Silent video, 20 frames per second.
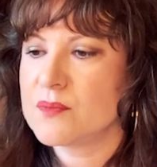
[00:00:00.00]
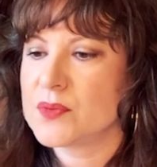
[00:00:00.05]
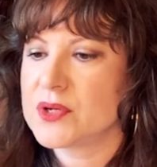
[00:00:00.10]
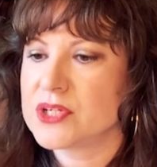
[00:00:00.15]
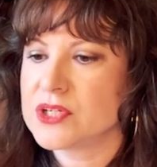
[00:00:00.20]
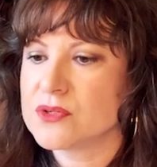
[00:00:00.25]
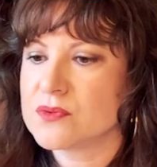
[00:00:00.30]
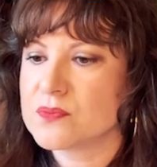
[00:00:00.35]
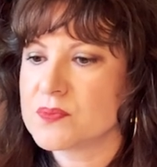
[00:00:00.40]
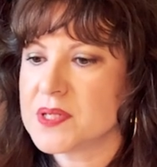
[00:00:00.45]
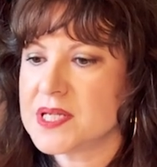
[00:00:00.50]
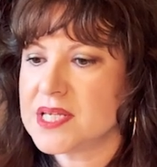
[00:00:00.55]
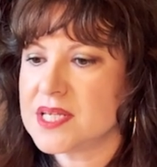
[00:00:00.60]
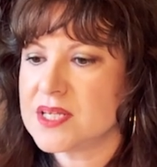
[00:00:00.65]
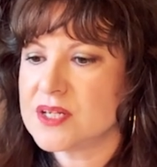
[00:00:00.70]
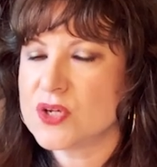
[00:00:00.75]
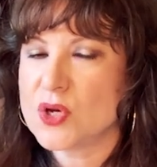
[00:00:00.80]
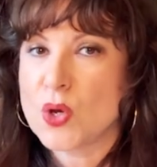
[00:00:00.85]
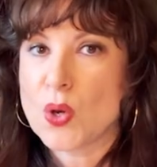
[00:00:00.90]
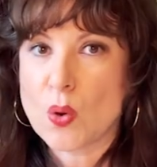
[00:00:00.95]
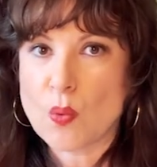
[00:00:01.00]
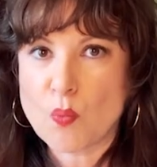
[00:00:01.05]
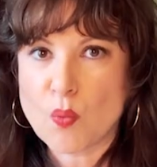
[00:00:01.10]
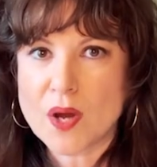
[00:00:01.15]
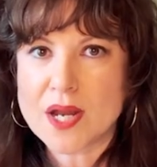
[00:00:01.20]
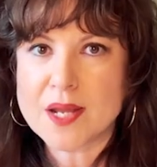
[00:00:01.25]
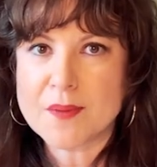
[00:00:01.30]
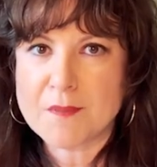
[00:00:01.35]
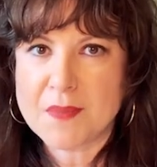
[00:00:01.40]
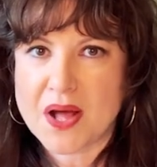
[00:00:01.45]
And when you read
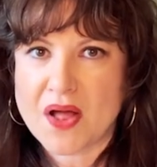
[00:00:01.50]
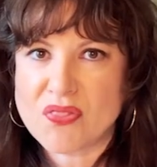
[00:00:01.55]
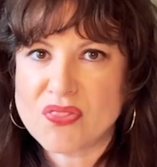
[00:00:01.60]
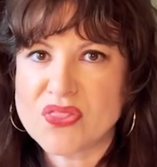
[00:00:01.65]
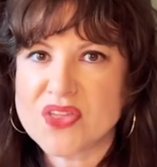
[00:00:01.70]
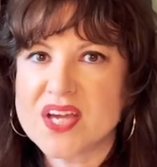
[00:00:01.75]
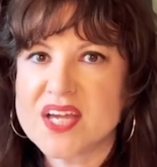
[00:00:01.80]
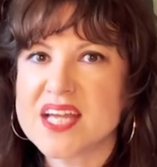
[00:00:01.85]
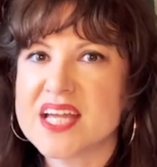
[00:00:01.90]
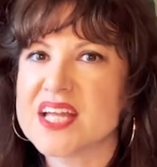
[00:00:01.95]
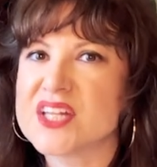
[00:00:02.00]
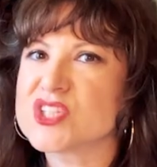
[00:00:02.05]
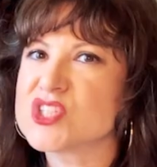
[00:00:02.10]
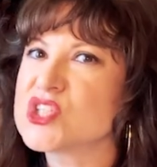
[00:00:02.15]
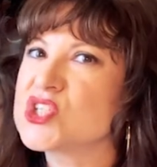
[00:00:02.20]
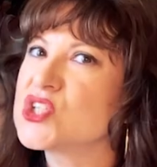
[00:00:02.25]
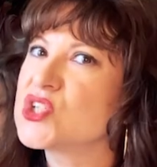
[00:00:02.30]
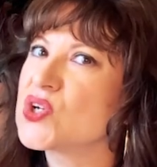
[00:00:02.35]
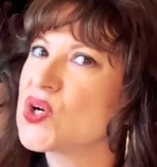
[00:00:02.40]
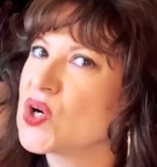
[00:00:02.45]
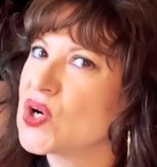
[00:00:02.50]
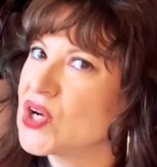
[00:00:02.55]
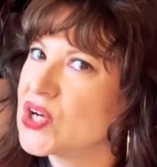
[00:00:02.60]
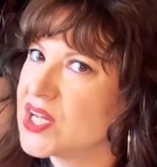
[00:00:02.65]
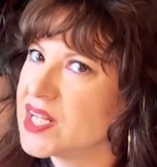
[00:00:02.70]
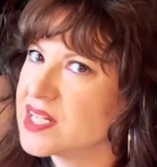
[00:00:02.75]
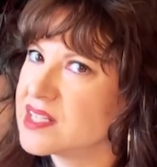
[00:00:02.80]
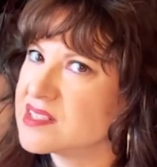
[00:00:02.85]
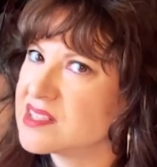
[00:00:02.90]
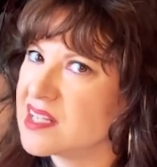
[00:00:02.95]
one a month, it's
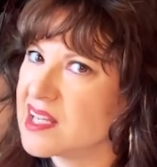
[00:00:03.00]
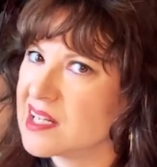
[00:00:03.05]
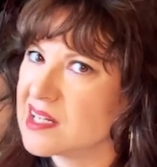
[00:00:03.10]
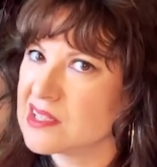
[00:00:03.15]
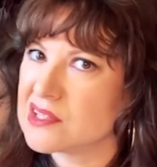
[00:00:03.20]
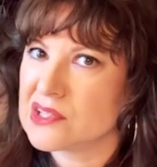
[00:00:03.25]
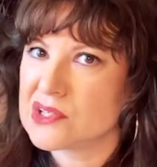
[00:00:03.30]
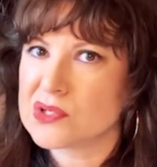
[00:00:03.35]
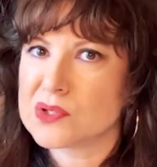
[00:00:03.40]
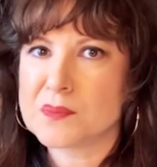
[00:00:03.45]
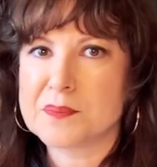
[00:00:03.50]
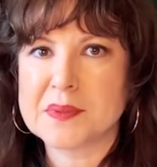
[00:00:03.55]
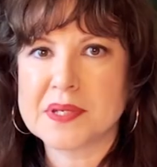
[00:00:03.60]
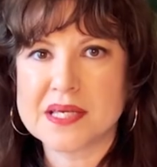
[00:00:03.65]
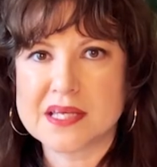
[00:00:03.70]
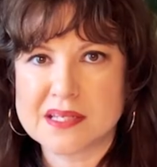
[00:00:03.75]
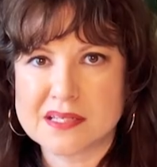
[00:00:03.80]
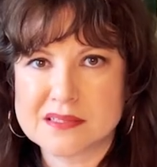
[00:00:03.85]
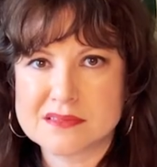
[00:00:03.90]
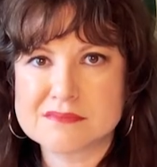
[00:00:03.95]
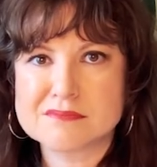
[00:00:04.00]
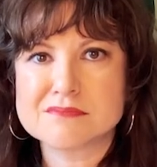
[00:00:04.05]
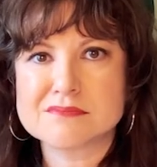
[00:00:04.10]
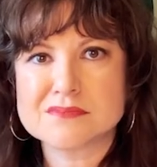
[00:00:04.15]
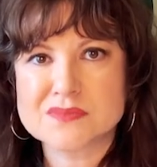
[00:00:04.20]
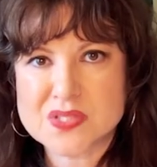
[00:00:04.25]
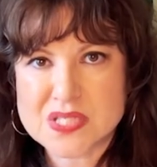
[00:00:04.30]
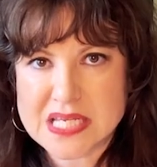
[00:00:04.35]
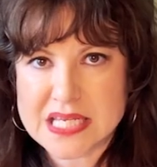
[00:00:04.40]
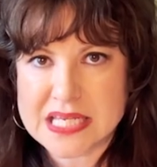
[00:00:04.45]
starting to get a little bit
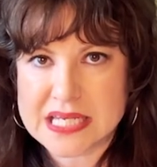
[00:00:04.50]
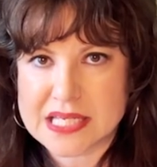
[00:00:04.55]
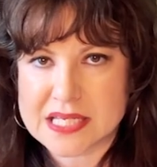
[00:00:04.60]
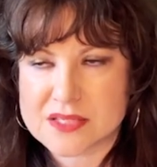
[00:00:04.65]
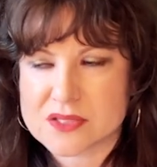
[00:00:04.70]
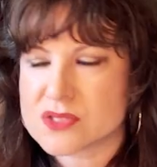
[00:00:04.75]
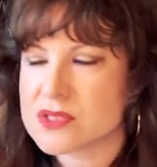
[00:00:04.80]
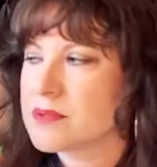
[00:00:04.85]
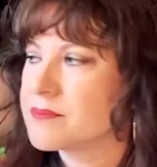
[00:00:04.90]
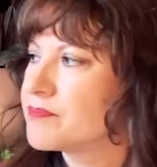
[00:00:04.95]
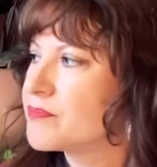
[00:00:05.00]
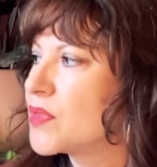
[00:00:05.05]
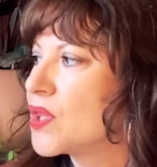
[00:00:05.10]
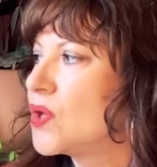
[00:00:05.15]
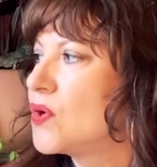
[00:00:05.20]
tedious.